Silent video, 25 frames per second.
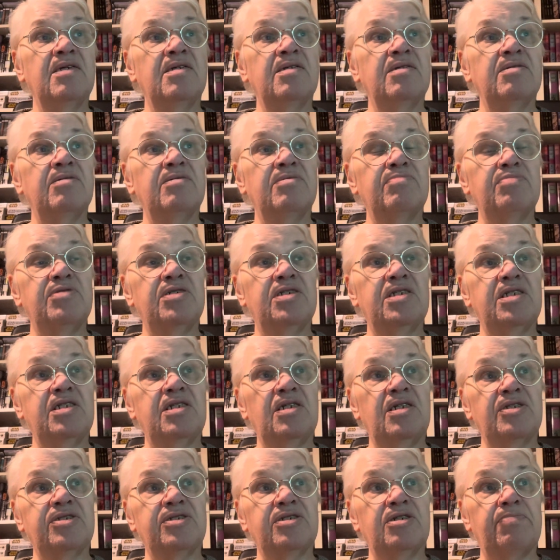uh,
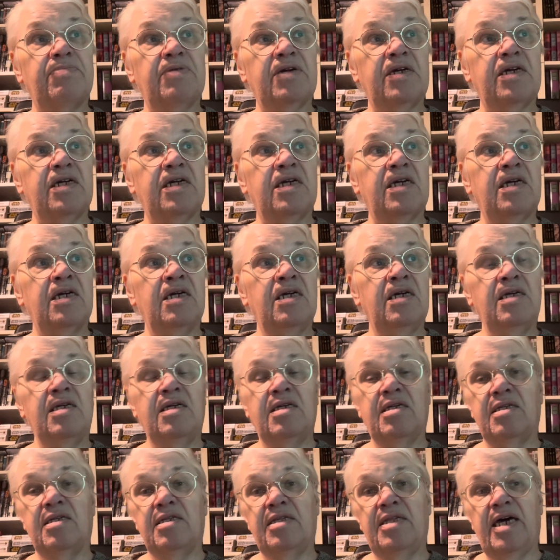particular topic
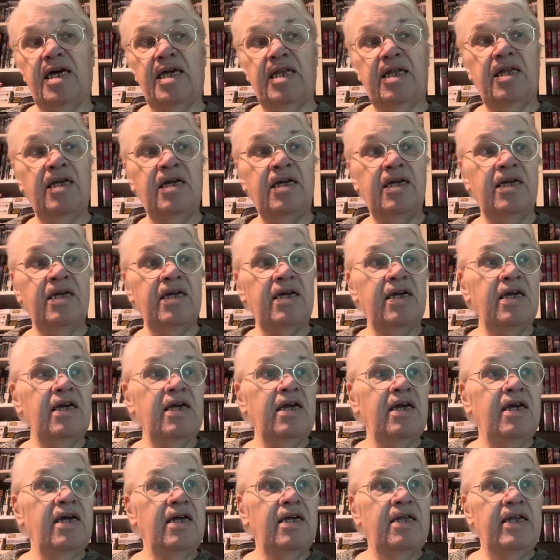then.
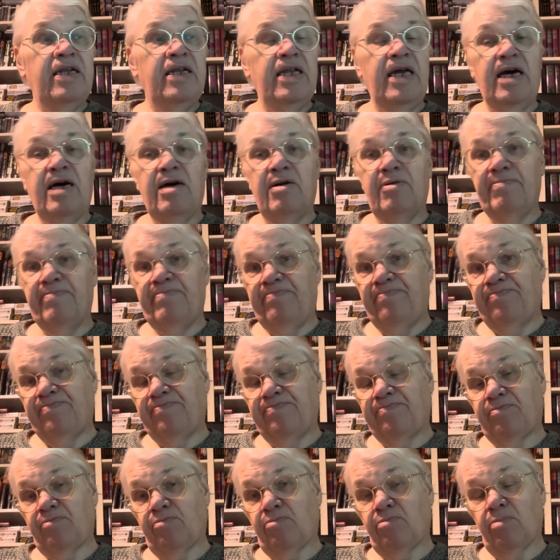Now,
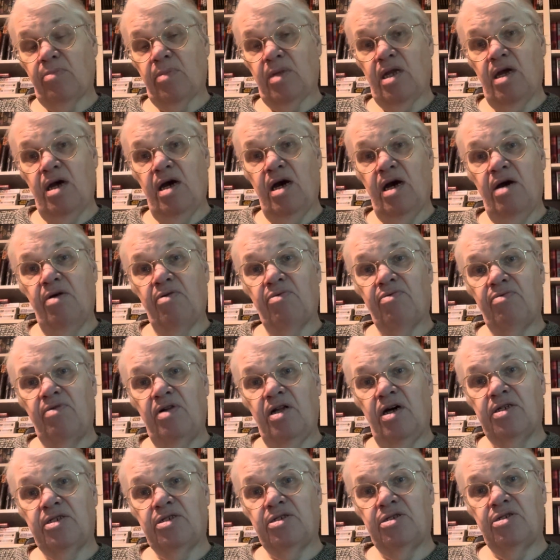I would
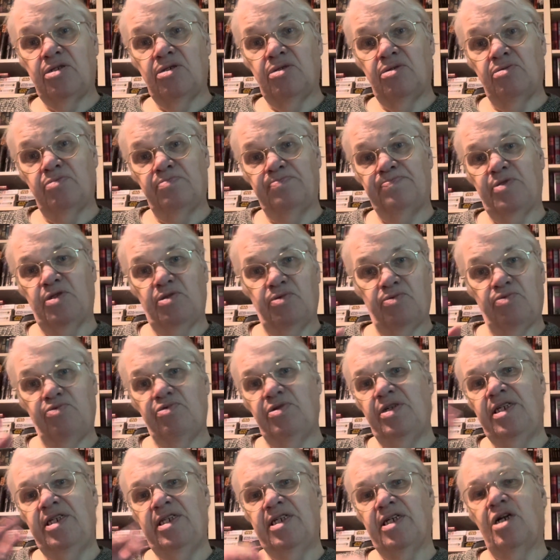like to
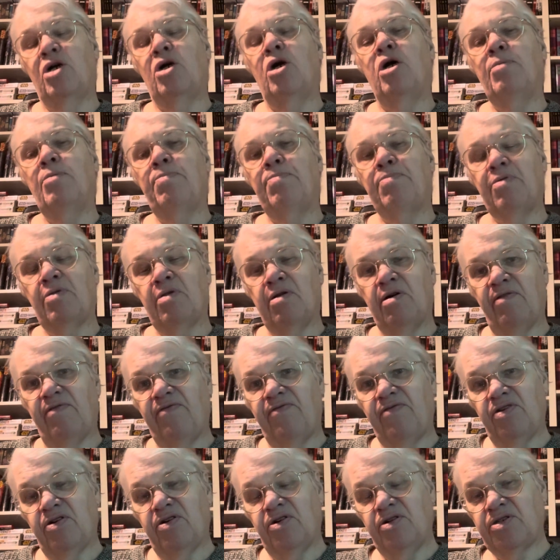read a couple of
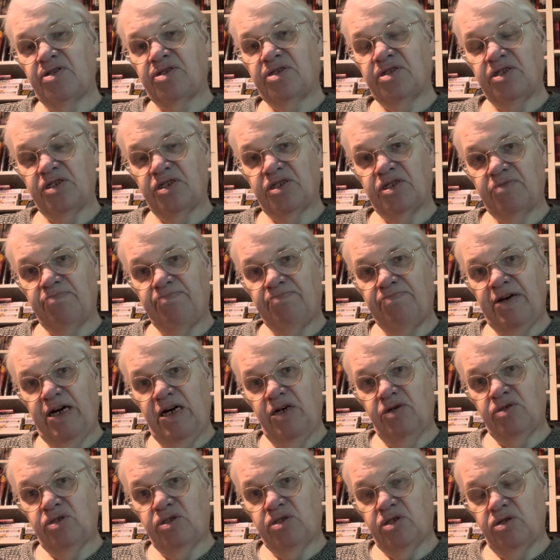verses
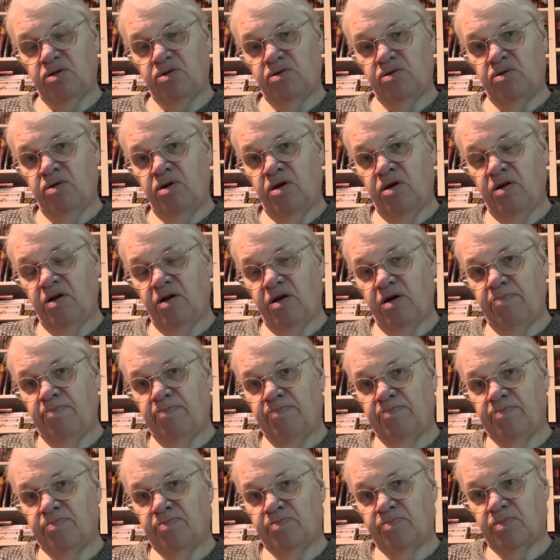about you um,
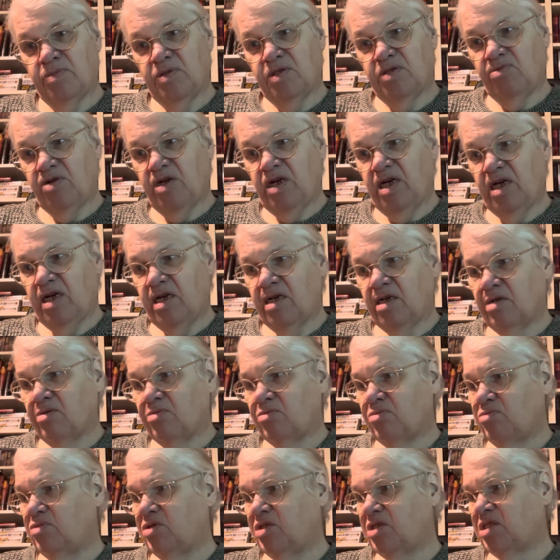where
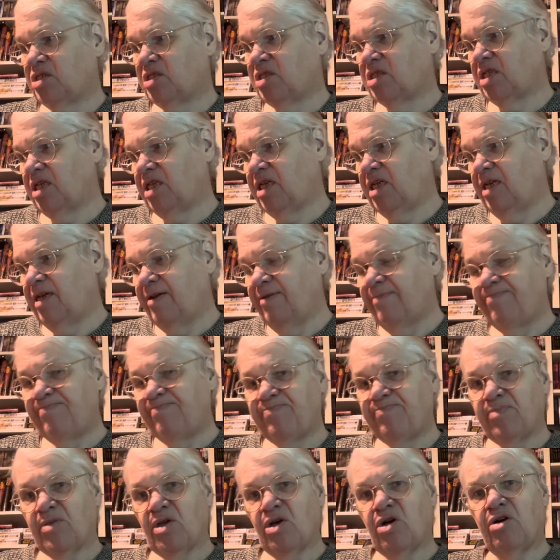we see
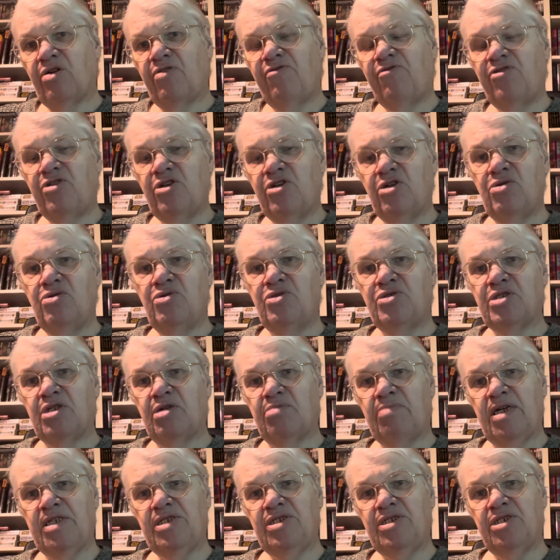
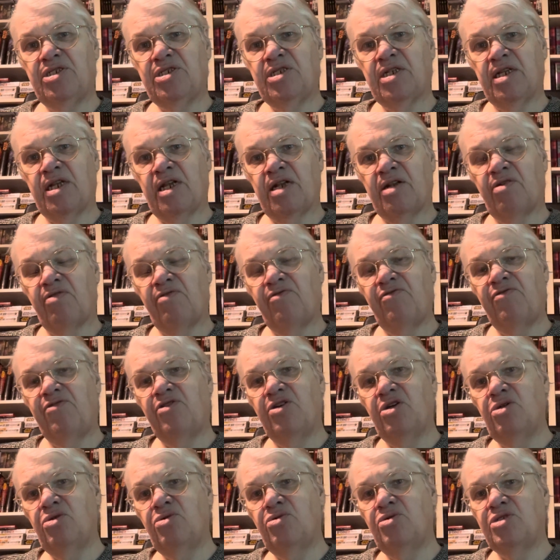confusion mentioned. And
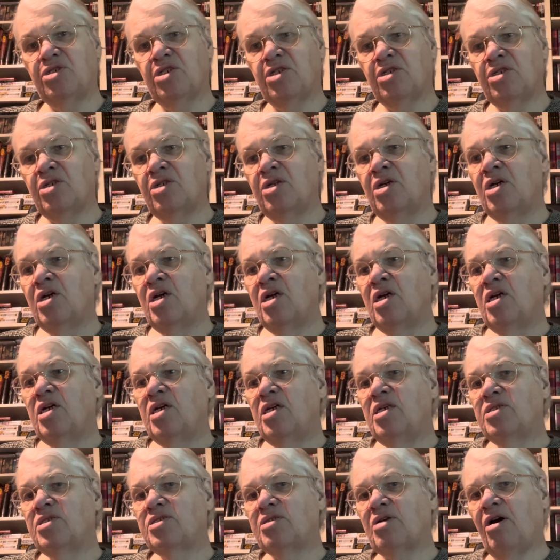confusion
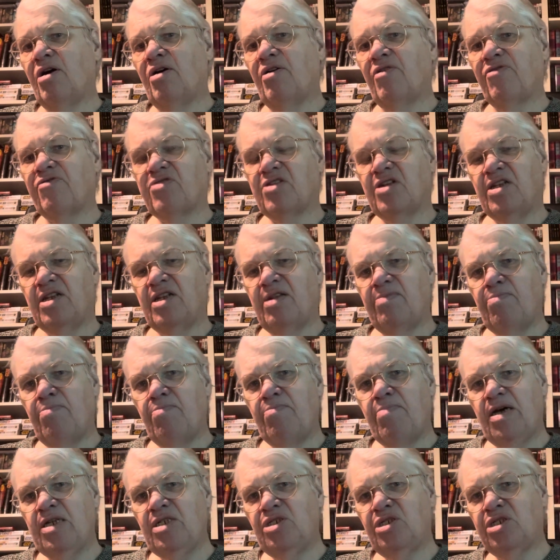is often
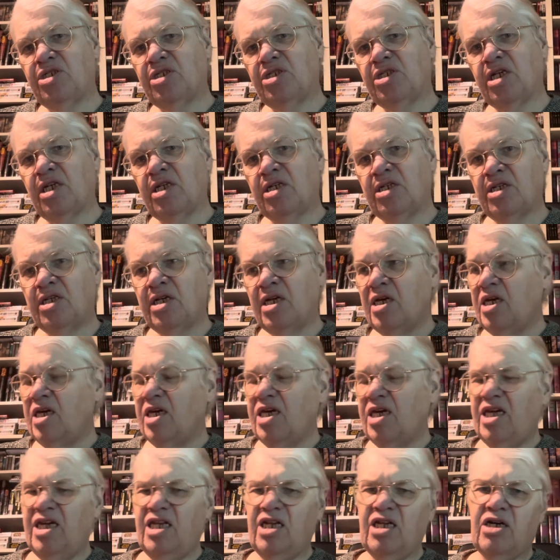mentioned
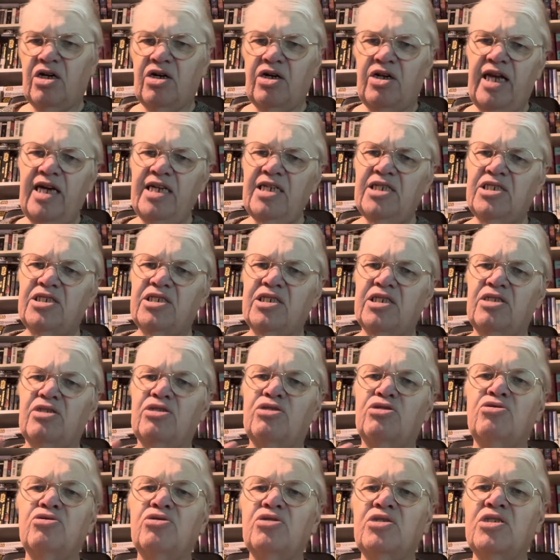in connection
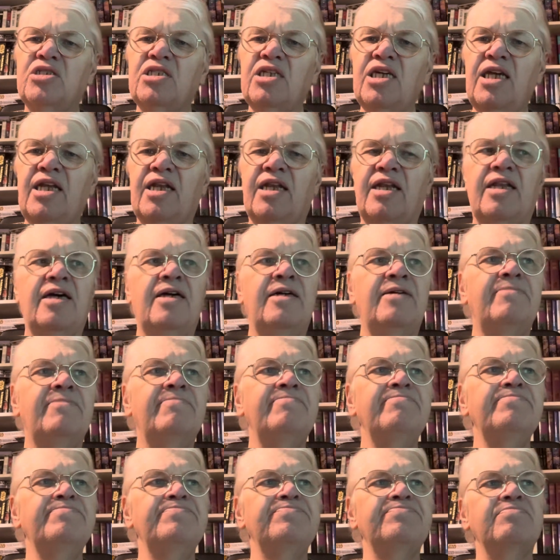to sin.
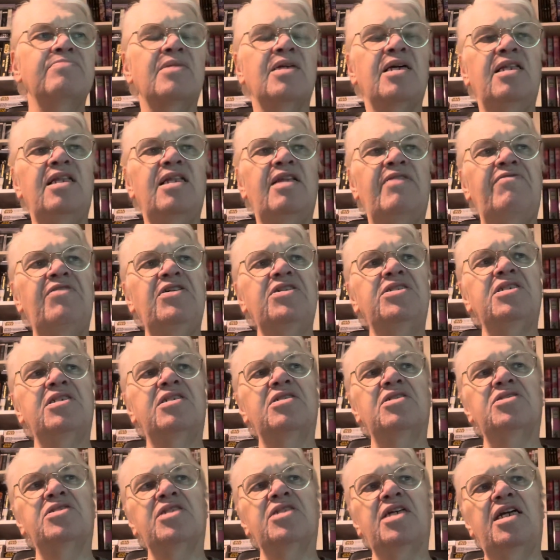
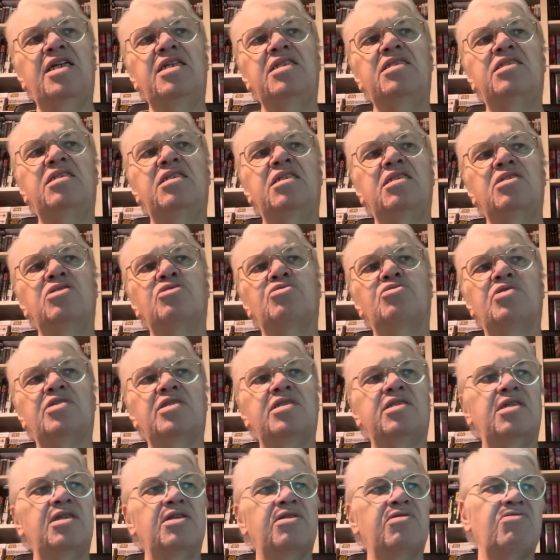Leviticus
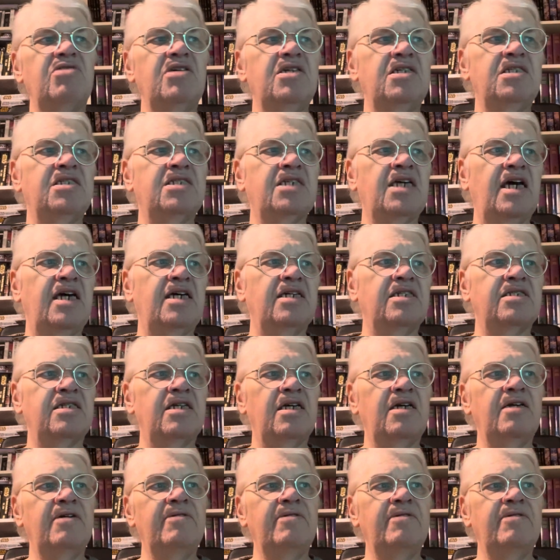18.23 says,